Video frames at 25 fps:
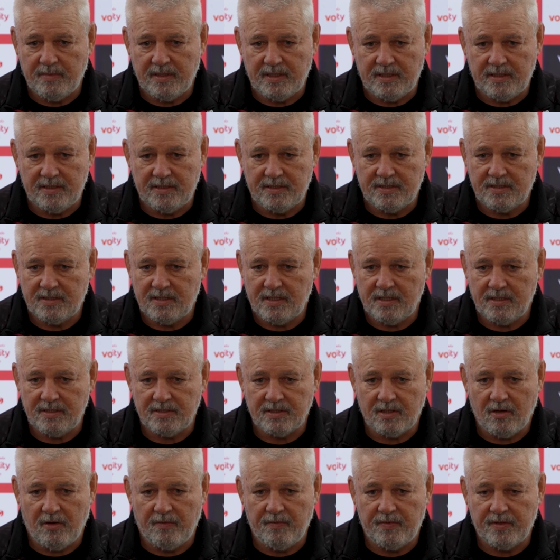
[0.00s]
He's
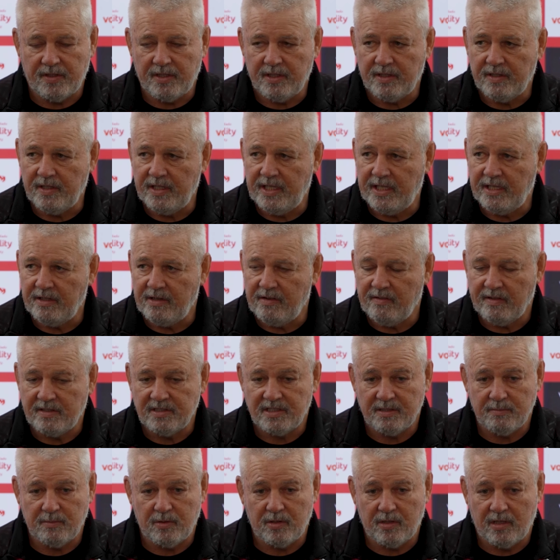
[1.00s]
he's confident there. He
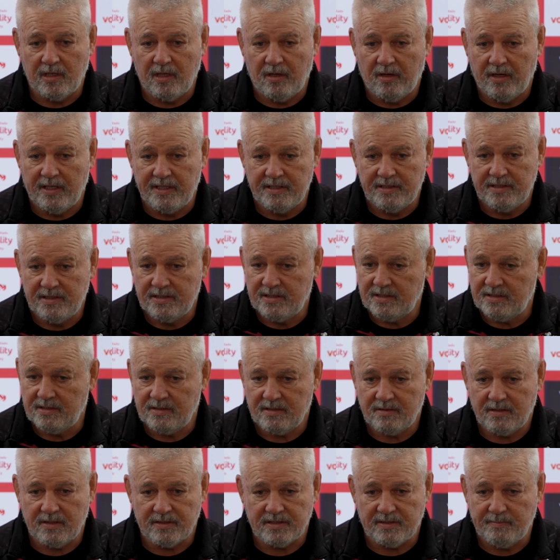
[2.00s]
runs some good
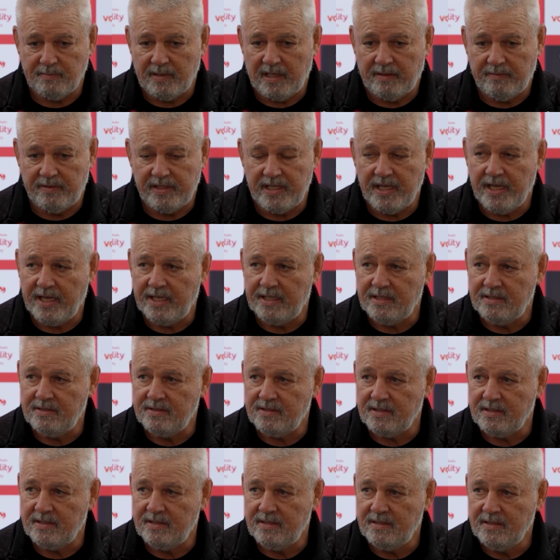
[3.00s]
lines, got some lovely
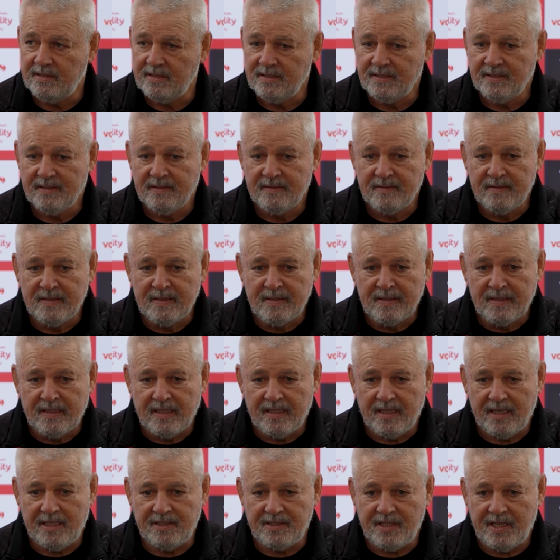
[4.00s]
hands, and
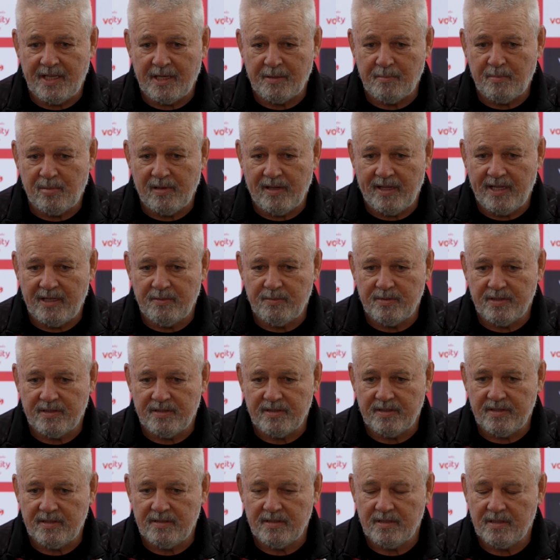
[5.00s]
he's a young player
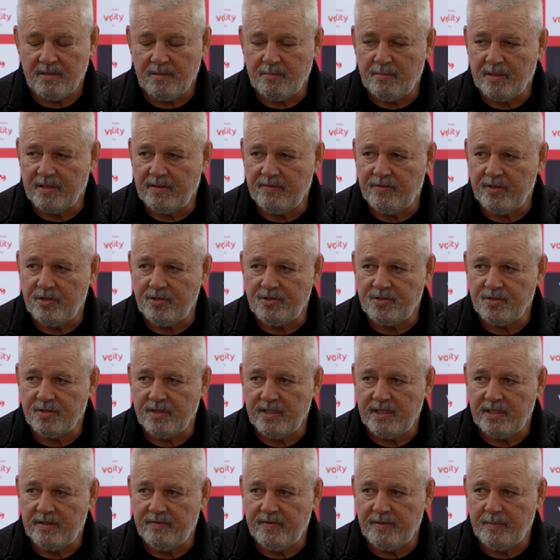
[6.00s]
with a, a big future
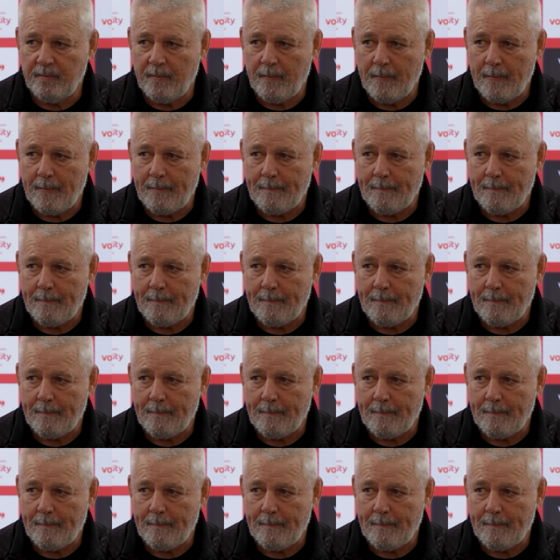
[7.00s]
ahead of him.